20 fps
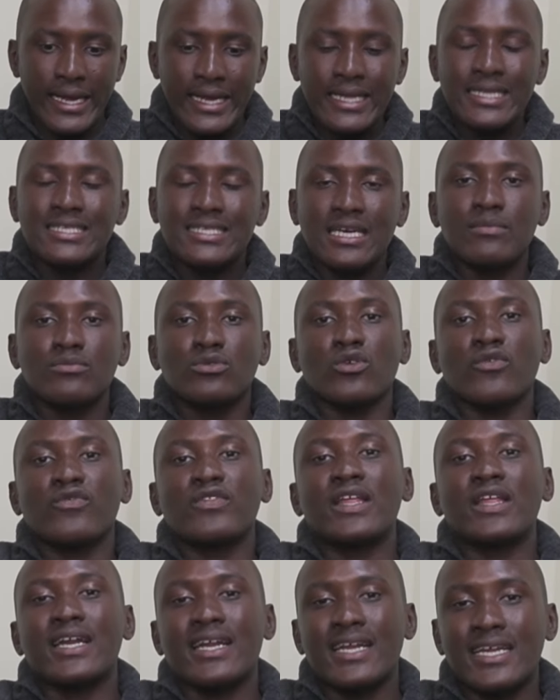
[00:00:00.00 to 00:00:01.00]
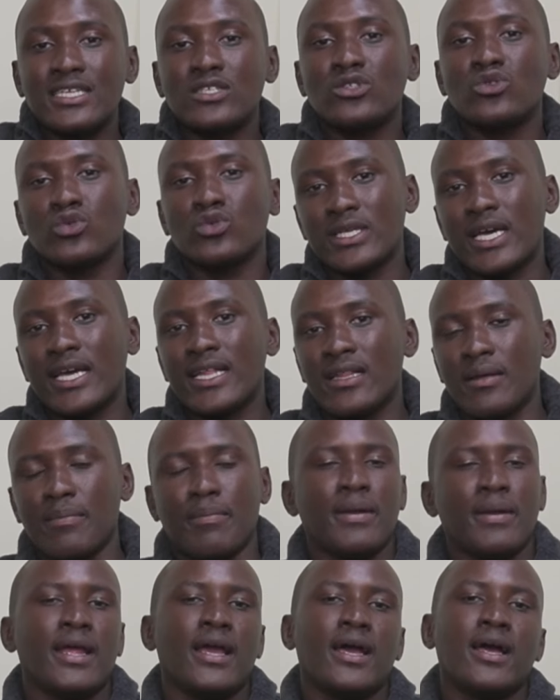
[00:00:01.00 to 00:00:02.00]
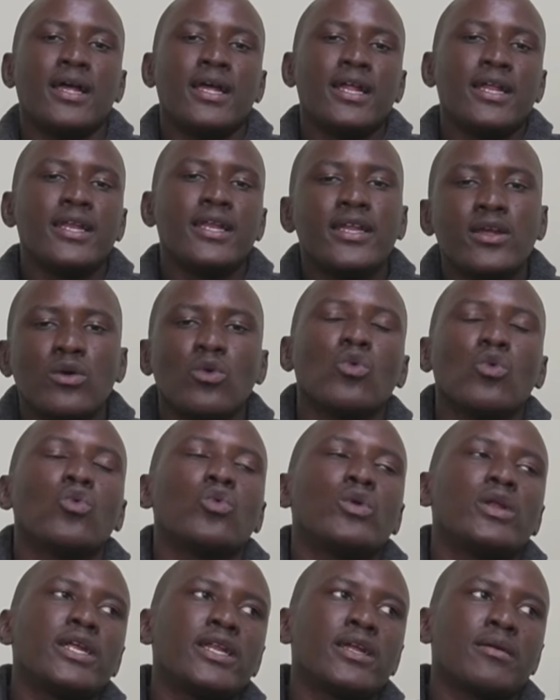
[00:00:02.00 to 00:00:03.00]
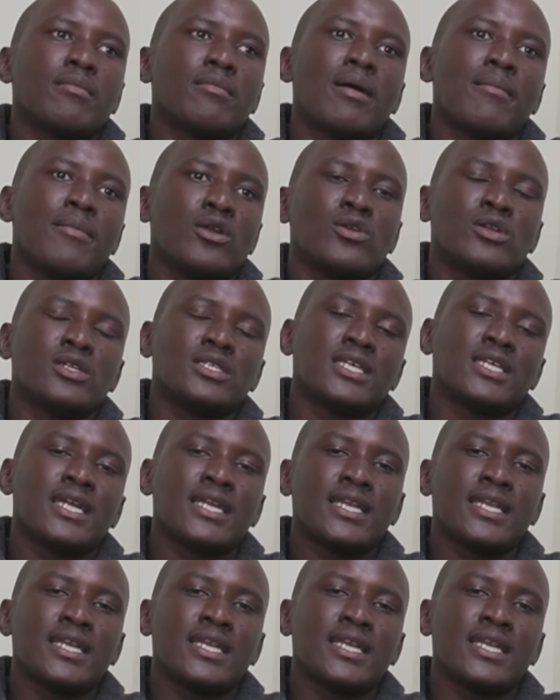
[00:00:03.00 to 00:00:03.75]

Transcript: in terms of the race to sign the player. Leading who? Leading Mamelodi